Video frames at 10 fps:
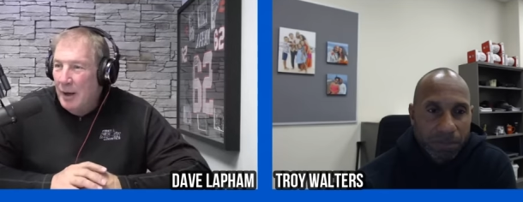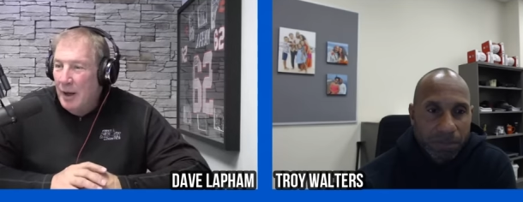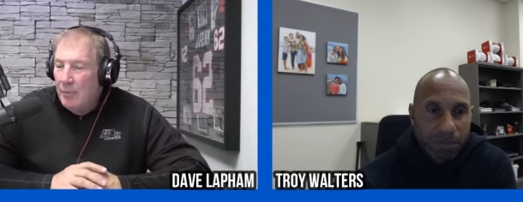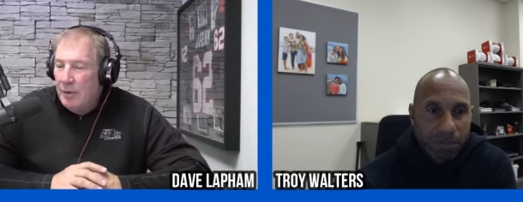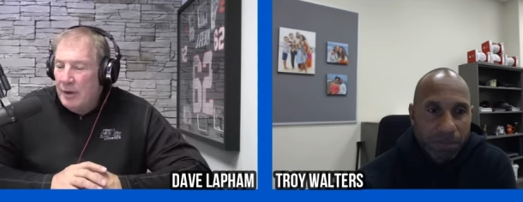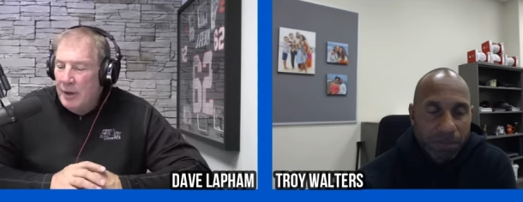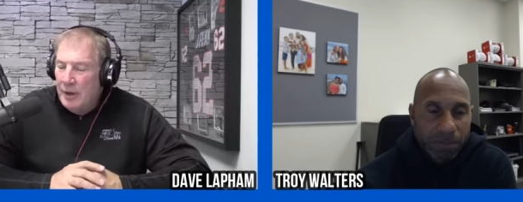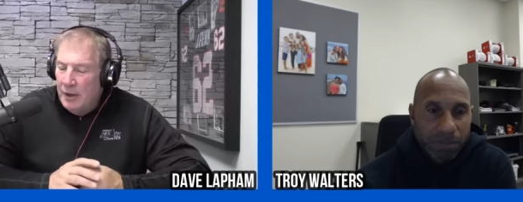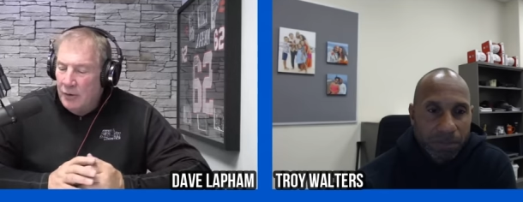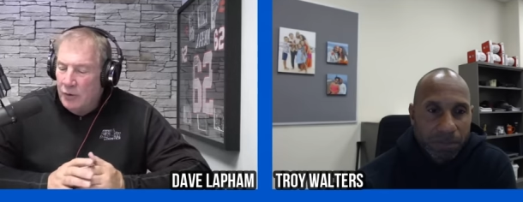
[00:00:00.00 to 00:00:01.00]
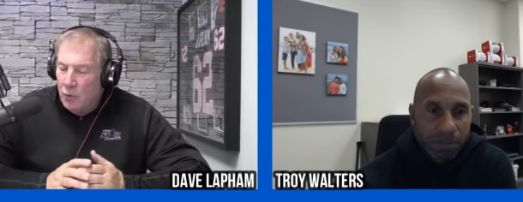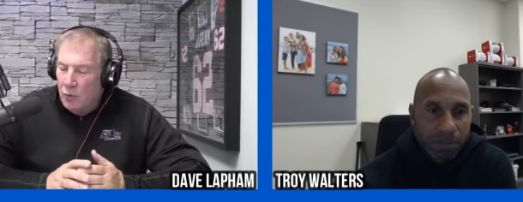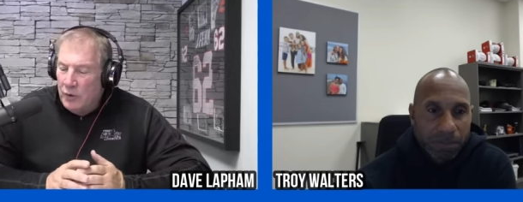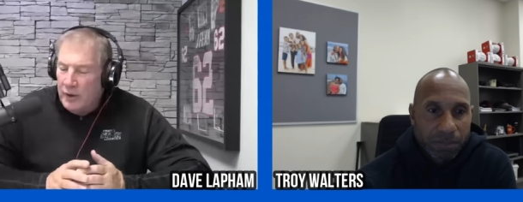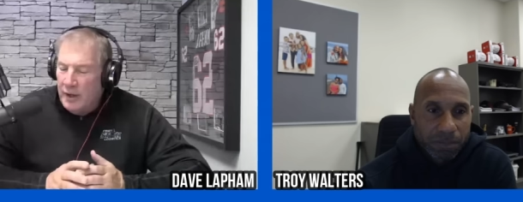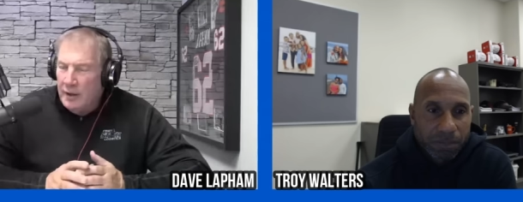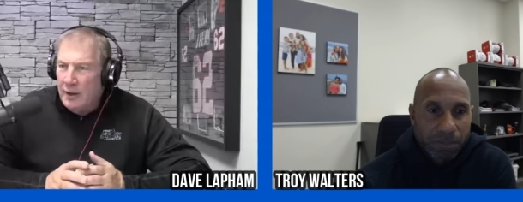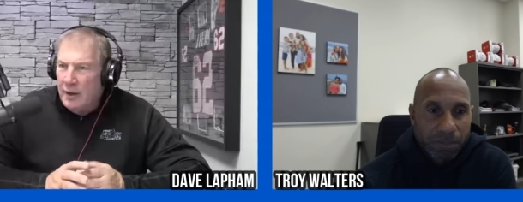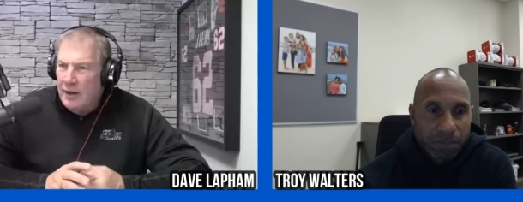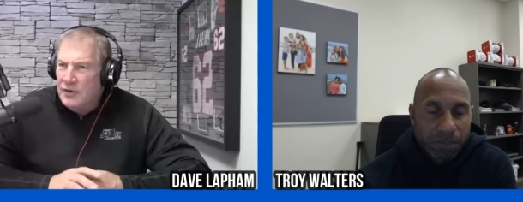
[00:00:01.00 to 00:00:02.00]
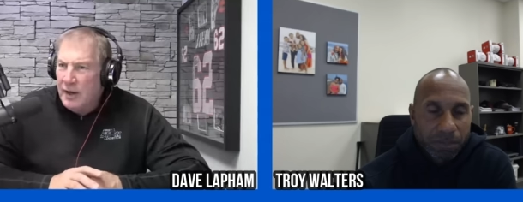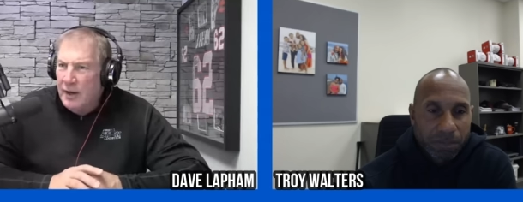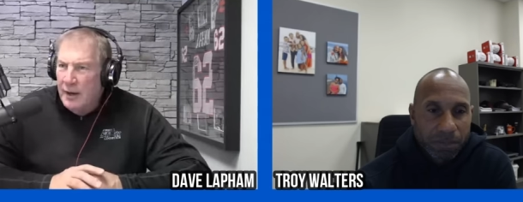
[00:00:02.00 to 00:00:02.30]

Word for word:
Speaker 1: but uh, the, when he he's got,